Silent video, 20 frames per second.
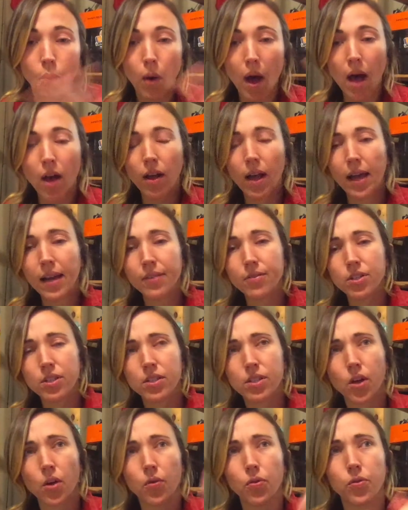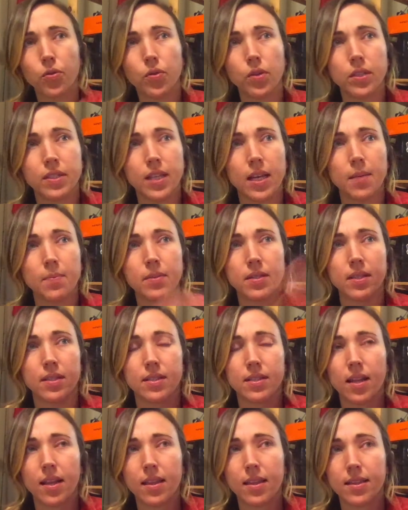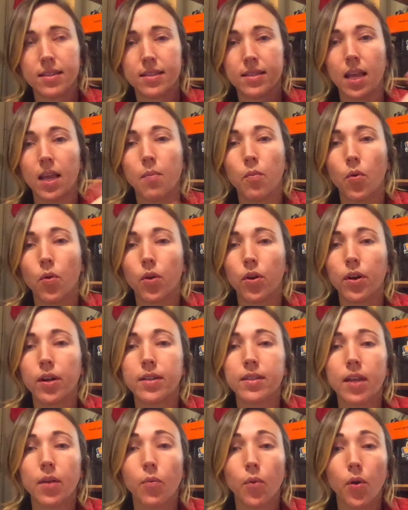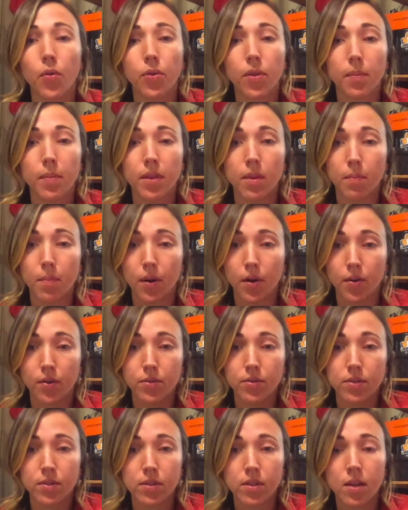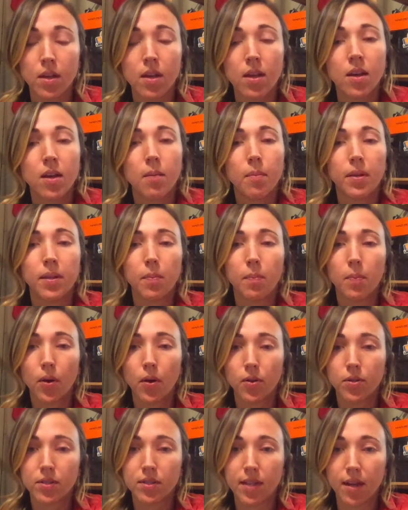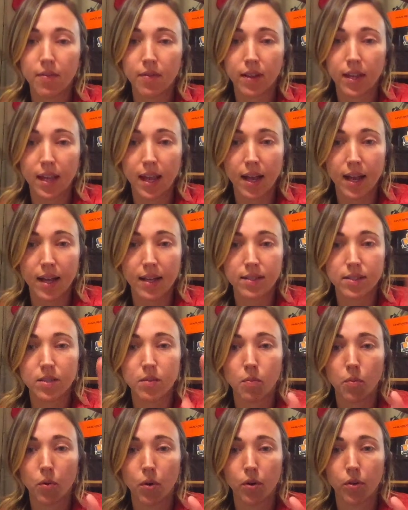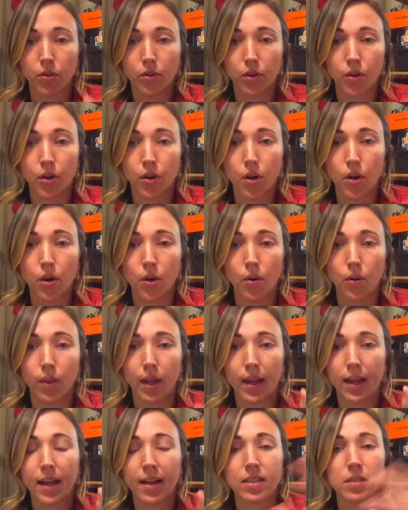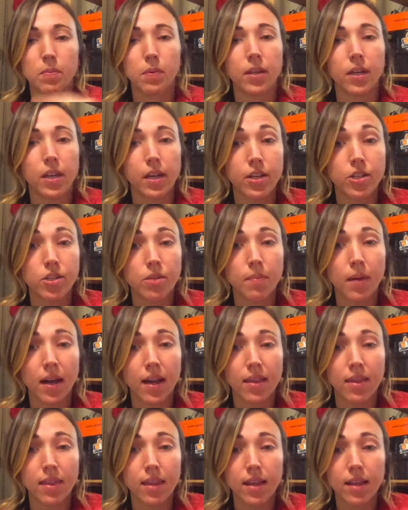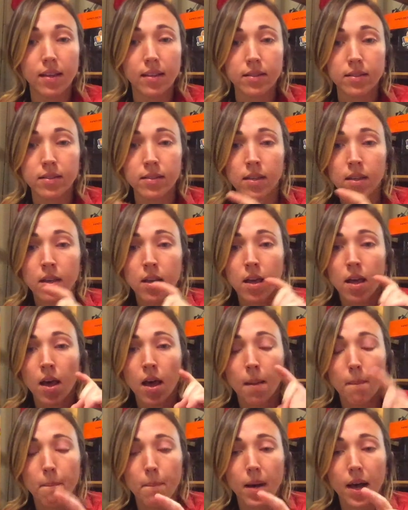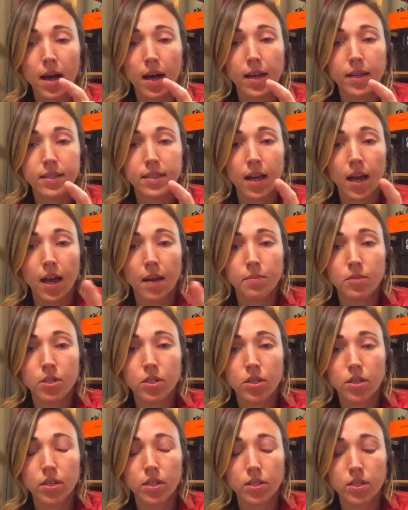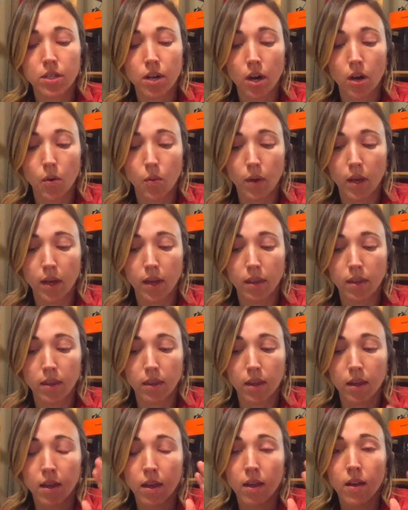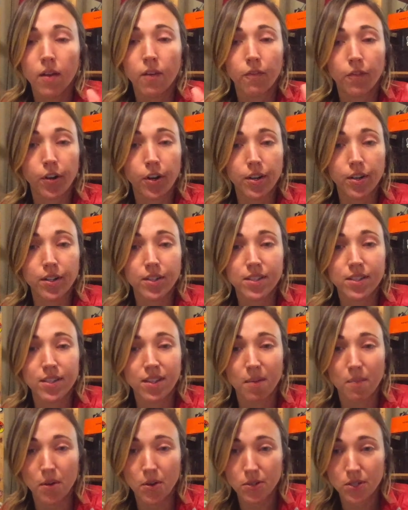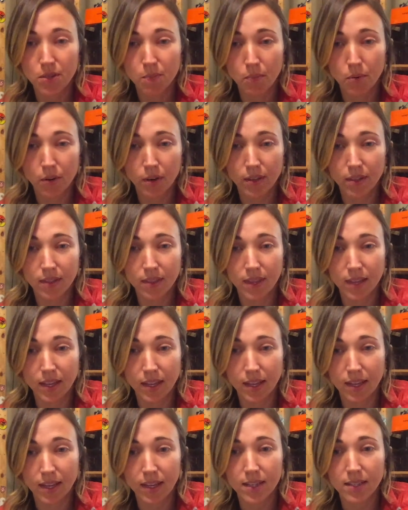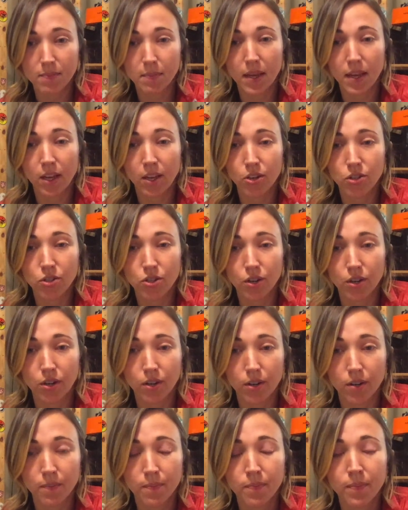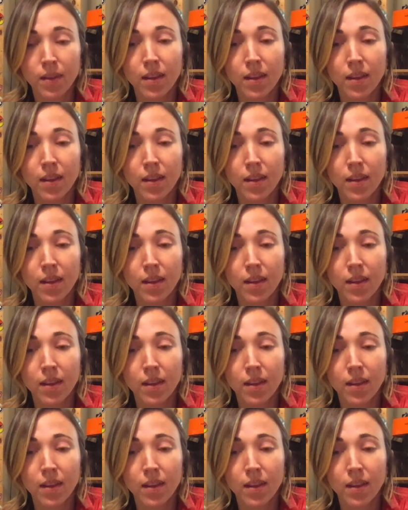I'll kind of just go through the tips. It's not in the same order as I wrote them in the post, but the post definitely has some more thorough explanation behind things. But I'm just going to start with first, the most important thing is making sure